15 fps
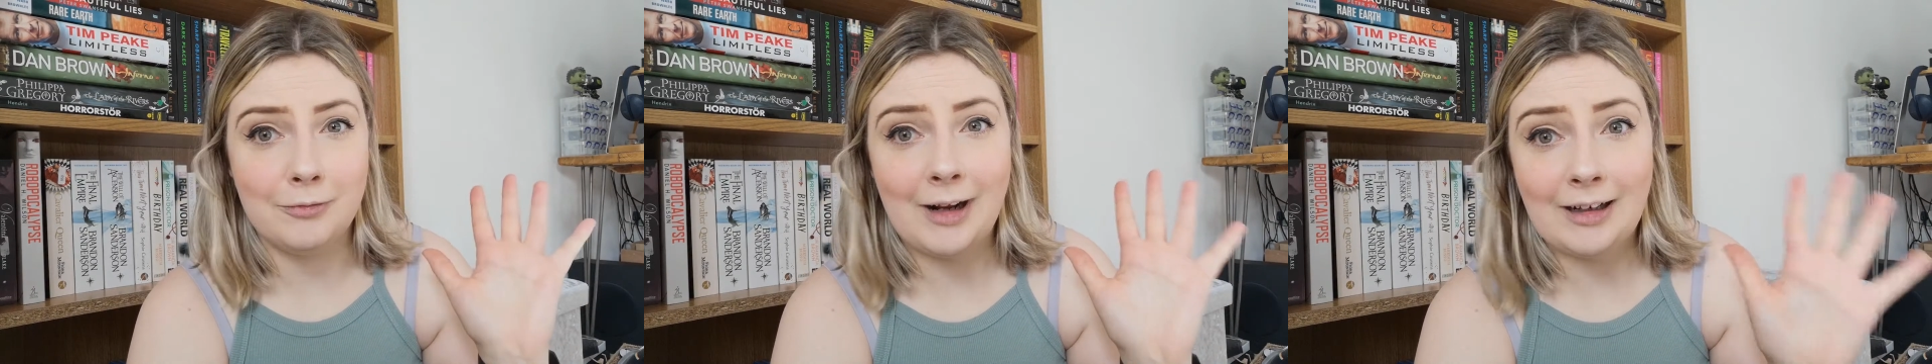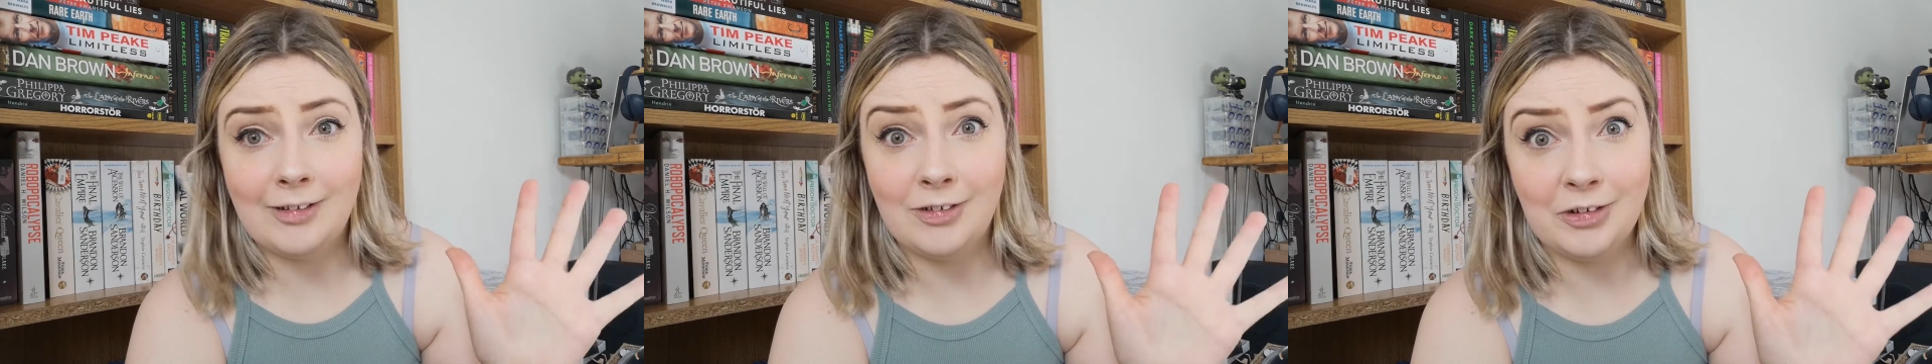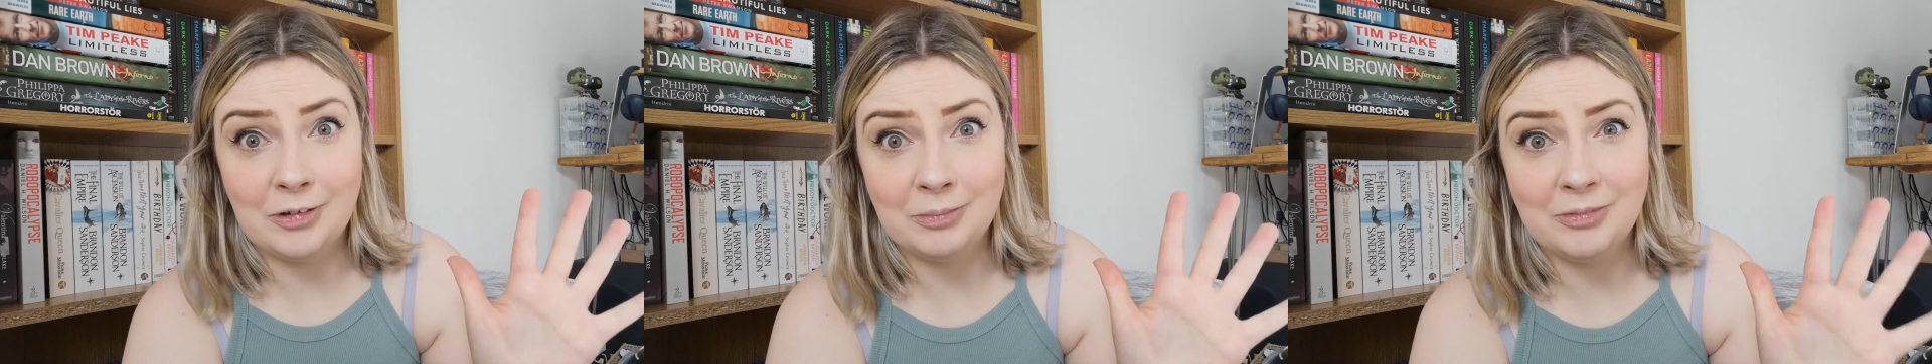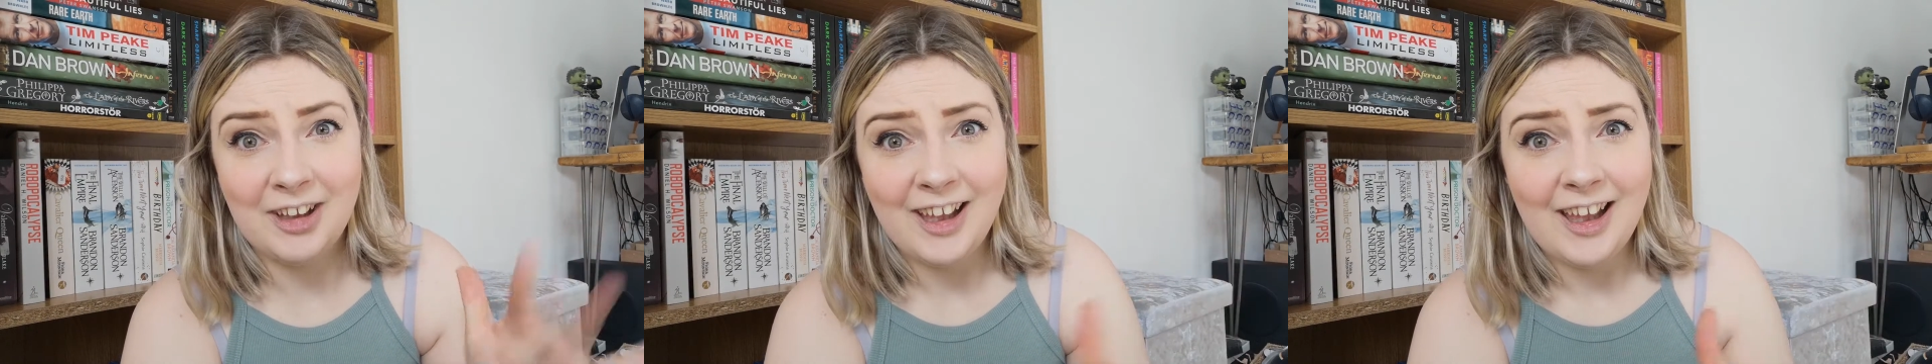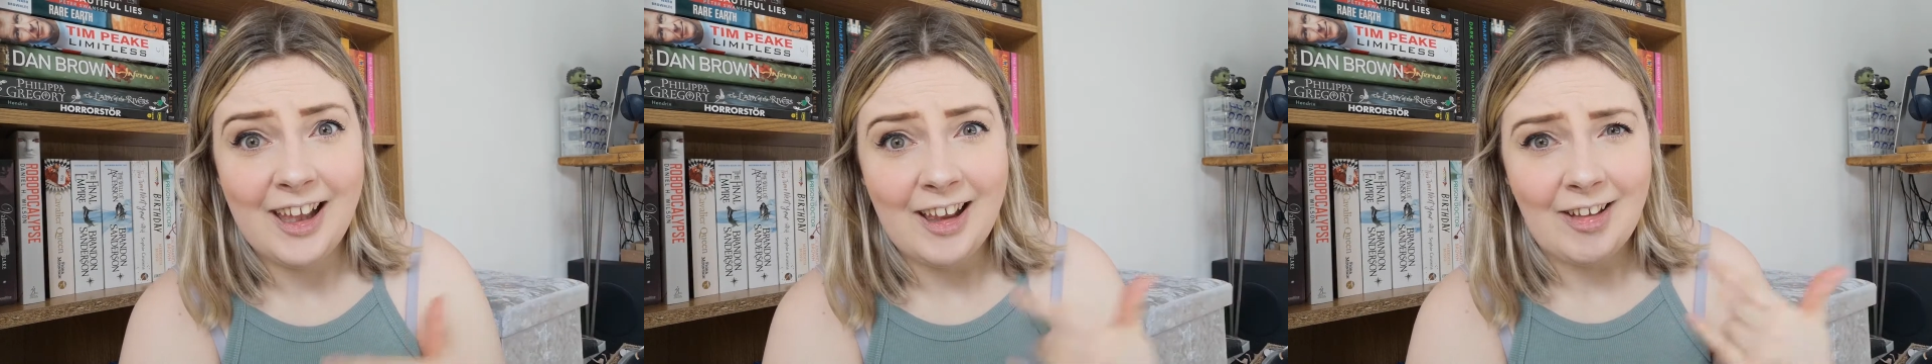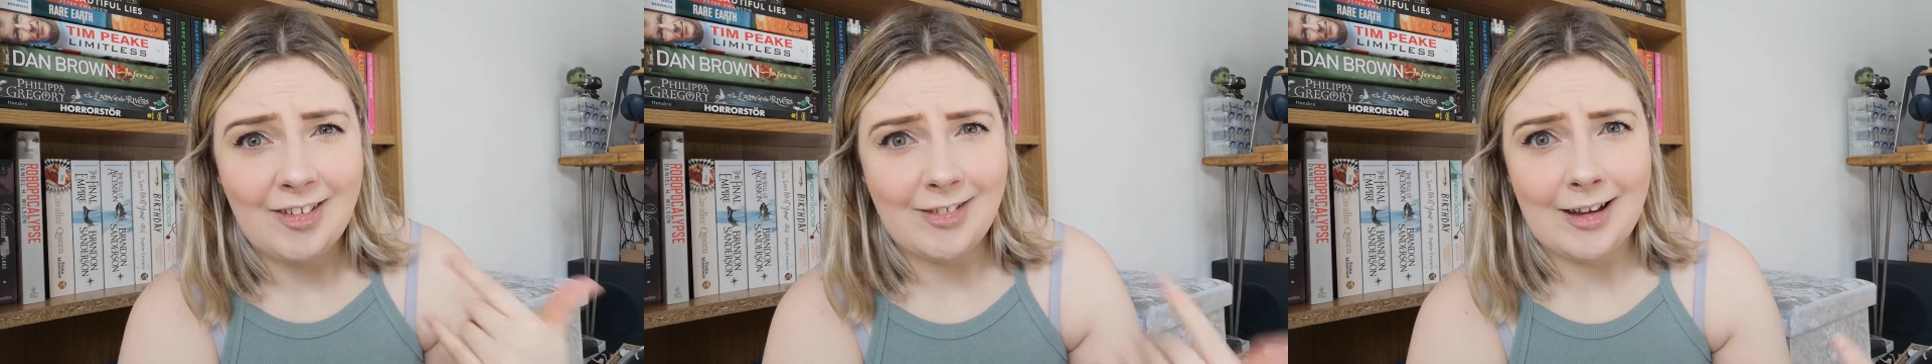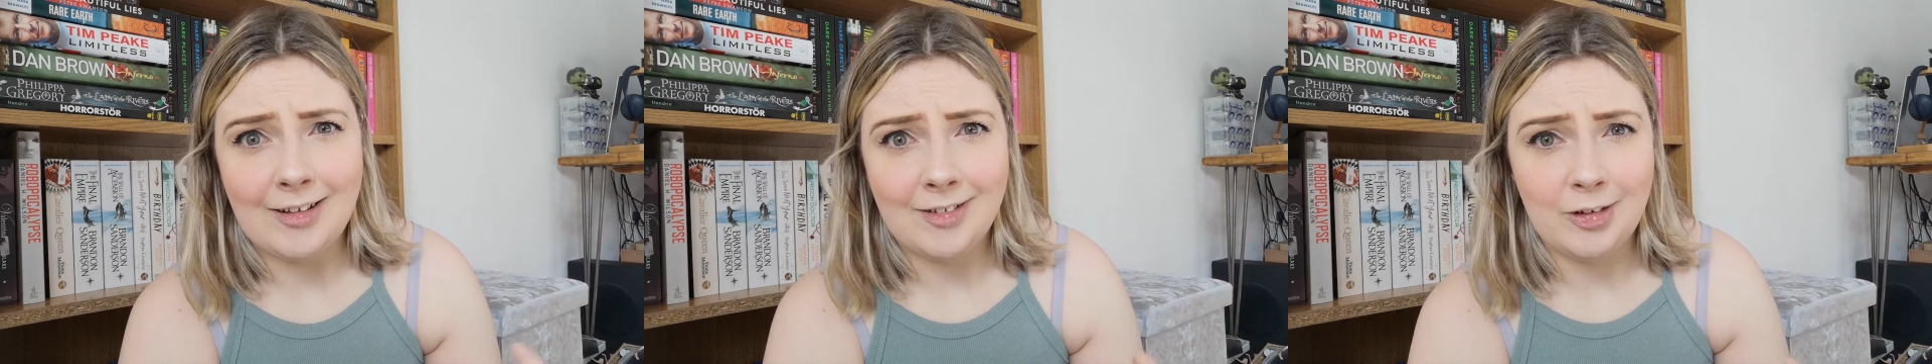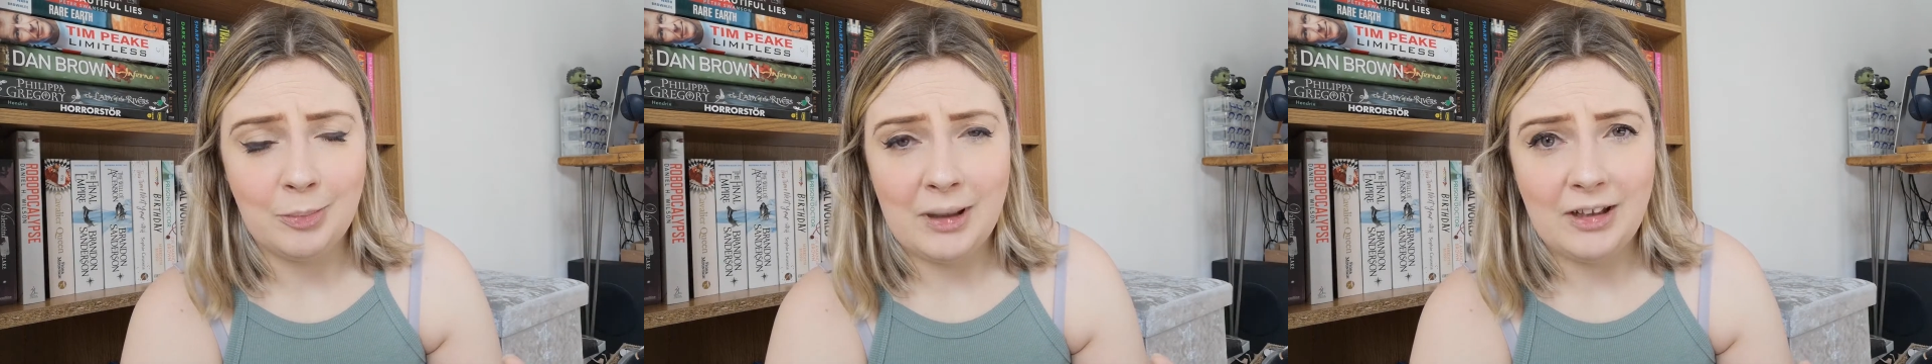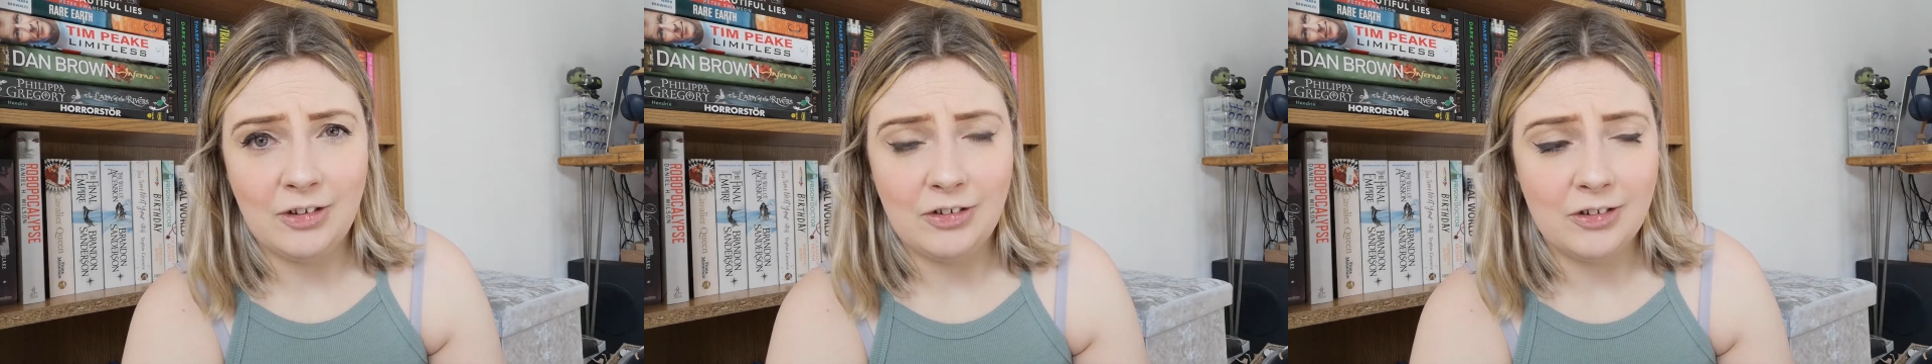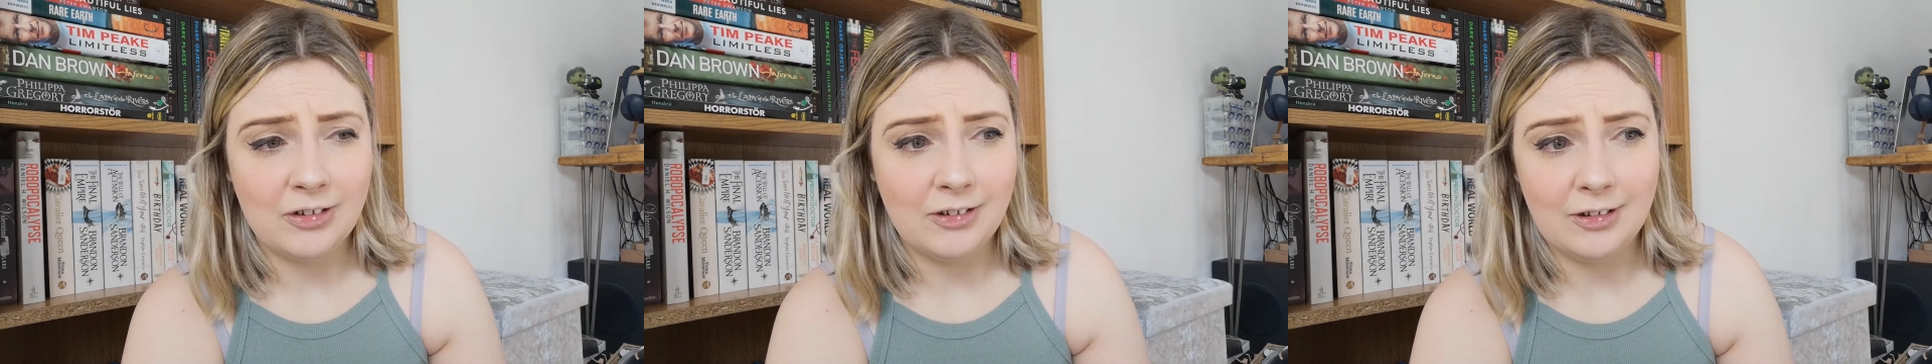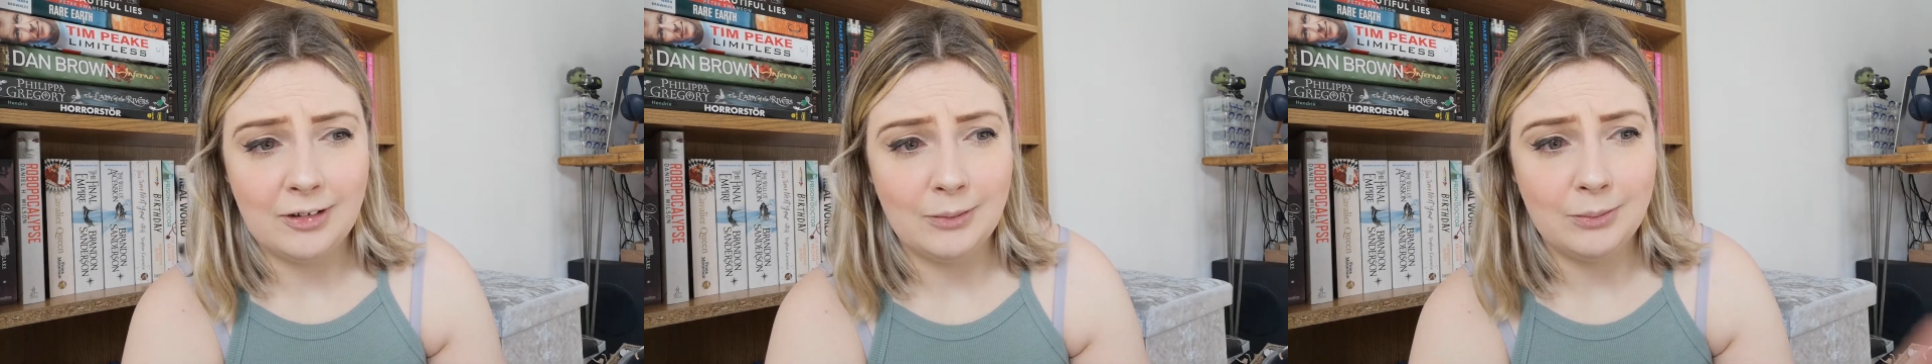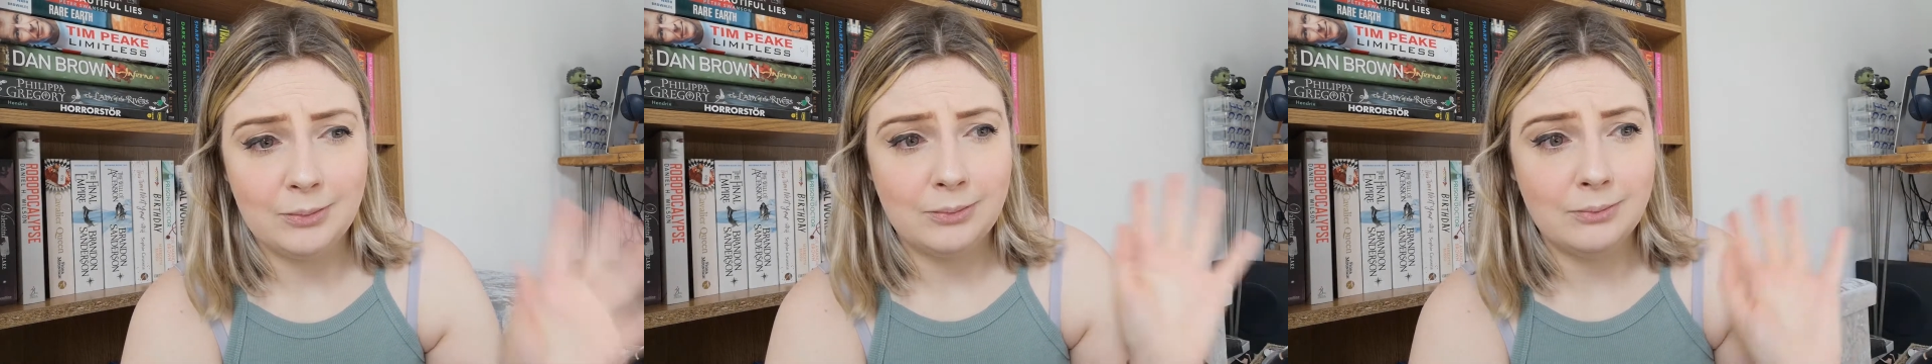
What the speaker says: random sentimental